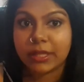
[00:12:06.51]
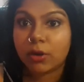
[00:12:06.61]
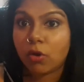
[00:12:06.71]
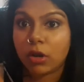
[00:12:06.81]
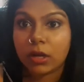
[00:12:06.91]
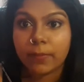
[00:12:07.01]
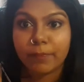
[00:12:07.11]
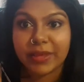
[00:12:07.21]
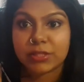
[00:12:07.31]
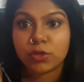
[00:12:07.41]
They're all
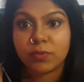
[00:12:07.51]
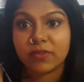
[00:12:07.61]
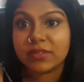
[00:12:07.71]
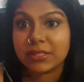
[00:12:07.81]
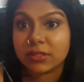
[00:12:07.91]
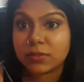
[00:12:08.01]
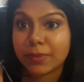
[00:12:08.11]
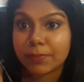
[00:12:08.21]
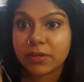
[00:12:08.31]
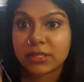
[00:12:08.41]
based on previous year's
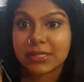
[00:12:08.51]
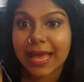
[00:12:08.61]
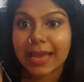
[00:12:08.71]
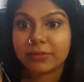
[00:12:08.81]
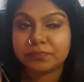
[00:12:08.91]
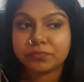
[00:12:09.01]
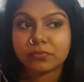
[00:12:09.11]
papers, and